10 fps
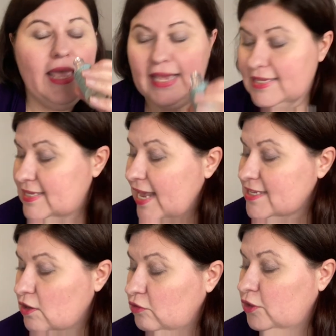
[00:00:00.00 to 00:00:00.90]
It
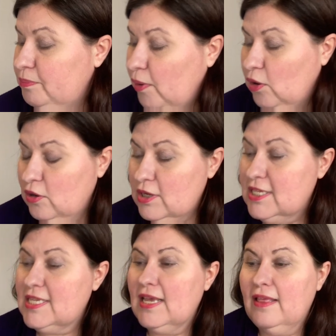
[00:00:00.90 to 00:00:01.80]
says on the
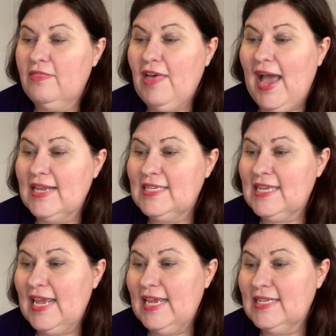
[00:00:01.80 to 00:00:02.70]
box that
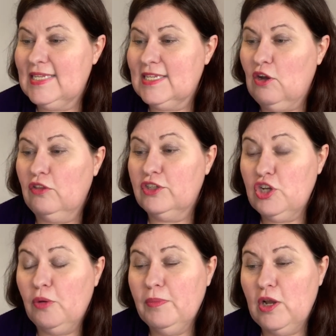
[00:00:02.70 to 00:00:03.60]
it's got the
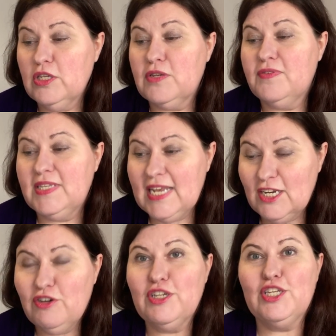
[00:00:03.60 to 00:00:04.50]
top notes of
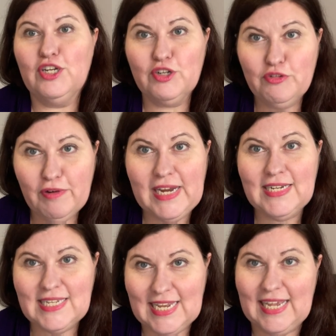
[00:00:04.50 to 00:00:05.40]
citrus and
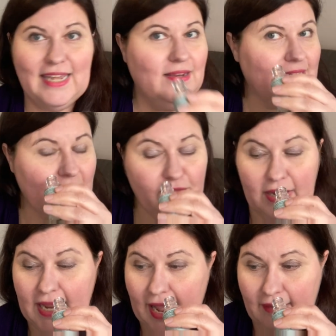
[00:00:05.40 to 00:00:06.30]
green tea,
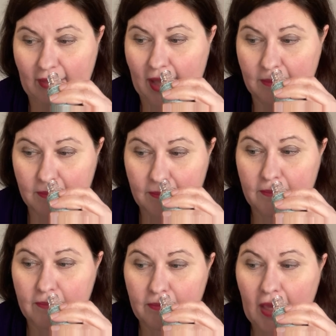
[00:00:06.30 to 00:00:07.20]
definitely getting that.
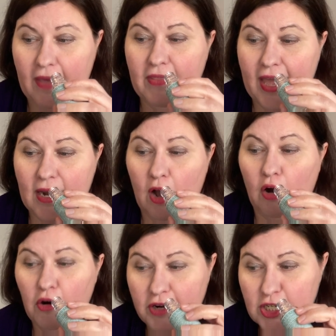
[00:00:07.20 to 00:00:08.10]
And then
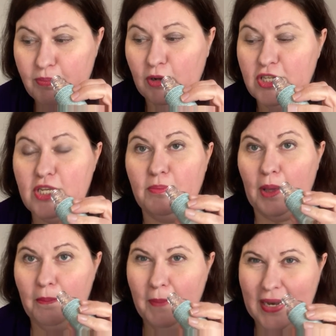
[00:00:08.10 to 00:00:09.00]
orange blossom
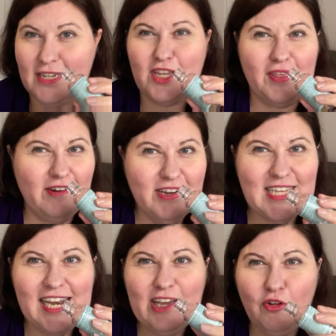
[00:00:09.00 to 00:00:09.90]
and mint. So there is
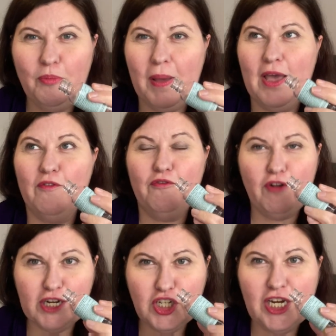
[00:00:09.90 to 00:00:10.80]
a little bit of
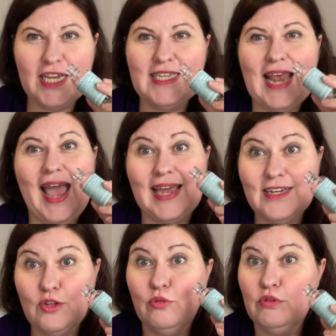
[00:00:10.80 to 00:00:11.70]
freshness
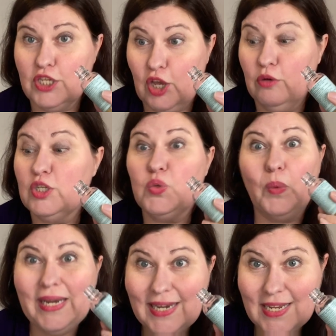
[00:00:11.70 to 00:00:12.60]
and also
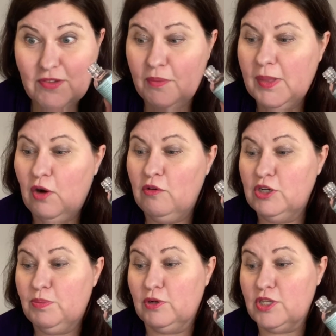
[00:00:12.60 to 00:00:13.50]
sweetness from the
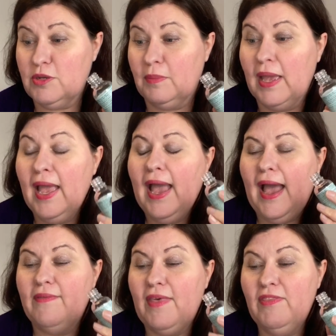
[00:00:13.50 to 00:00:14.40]
orange blossom.
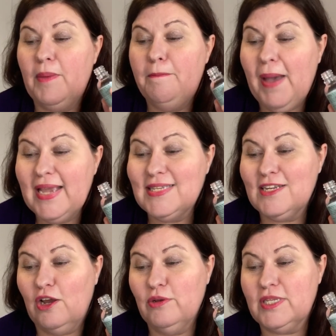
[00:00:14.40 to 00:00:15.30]
And then the base
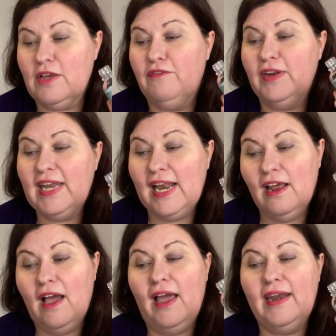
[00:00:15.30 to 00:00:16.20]
notes of
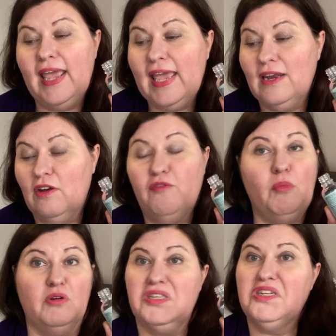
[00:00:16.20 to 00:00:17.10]
vanilla and a hint of
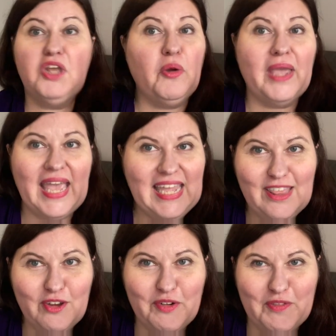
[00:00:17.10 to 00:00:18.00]
moss. Don't get
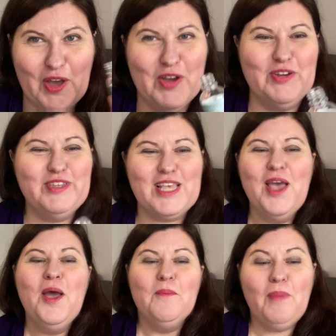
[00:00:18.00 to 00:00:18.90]
either of those,
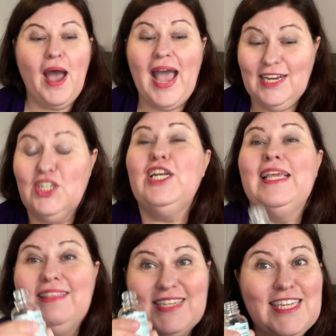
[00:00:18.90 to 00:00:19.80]
but
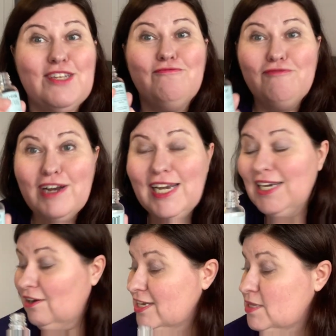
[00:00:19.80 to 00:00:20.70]
actually this is a really
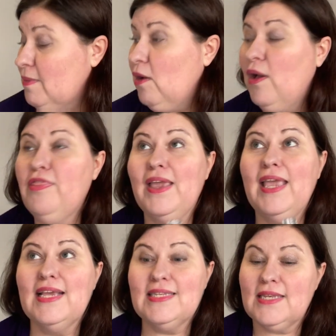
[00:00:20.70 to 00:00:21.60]
nice smell. I
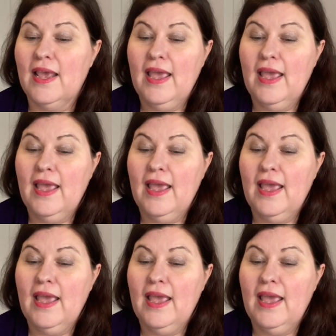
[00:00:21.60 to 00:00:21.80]
think it's,